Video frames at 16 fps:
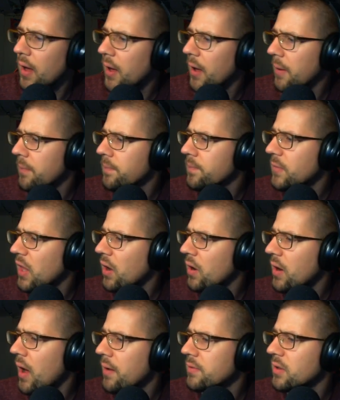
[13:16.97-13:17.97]
um,
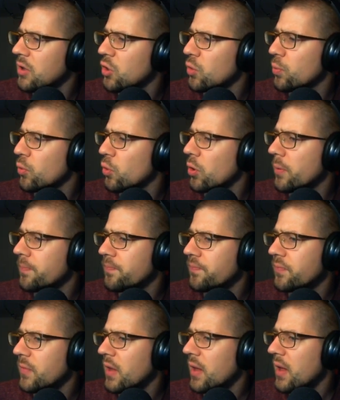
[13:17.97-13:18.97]
Kirchhoff's loop rule.
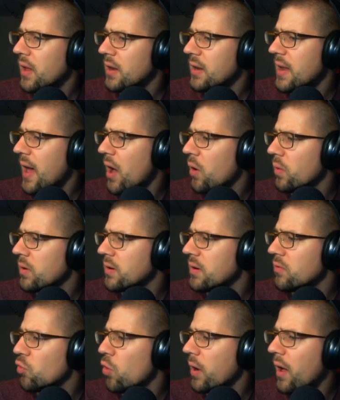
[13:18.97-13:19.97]
Now,
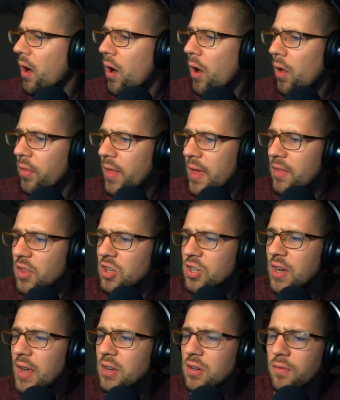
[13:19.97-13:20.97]
recall that the
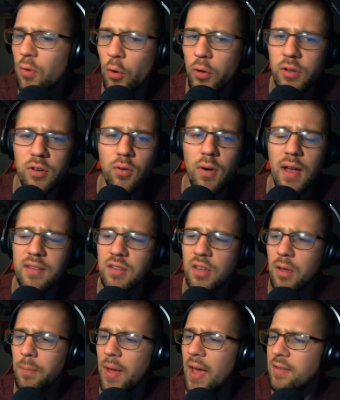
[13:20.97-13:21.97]
change in voltage across
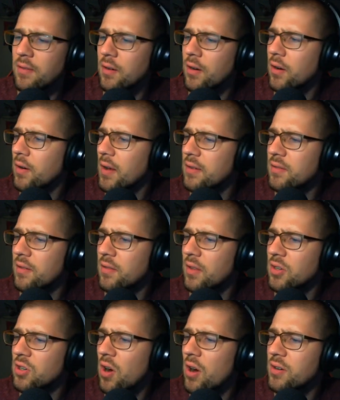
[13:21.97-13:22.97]
the capacitor is
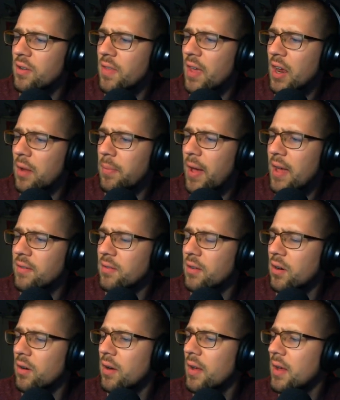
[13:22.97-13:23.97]
just the charge on that
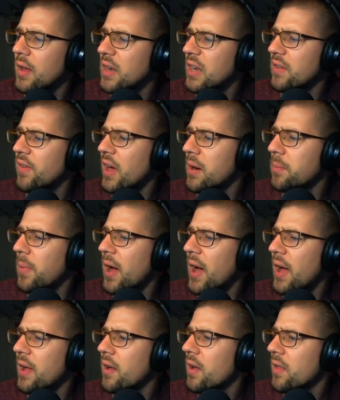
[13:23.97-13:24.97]
capacitor divided
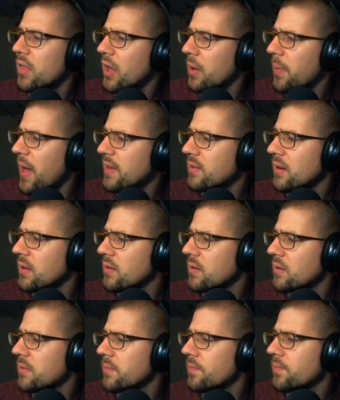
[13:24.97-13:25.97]
by the capacitance
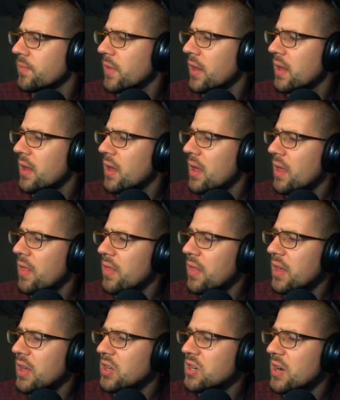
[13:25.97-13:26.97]

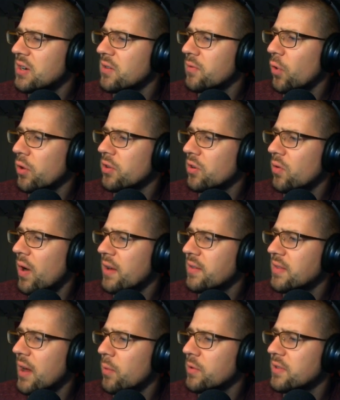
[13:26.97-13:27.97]
the change in voltage
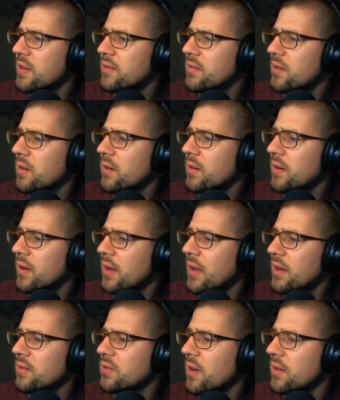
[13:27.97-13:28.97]
across that resistor
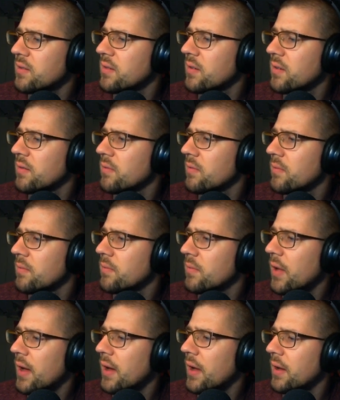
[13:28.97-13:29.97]
is just
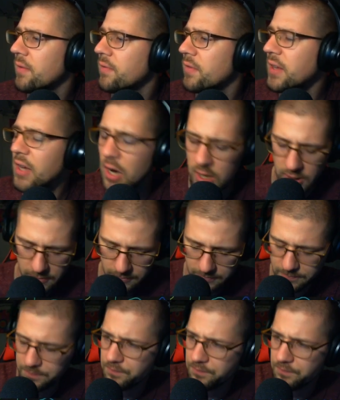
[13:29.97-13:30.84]
uh, VR.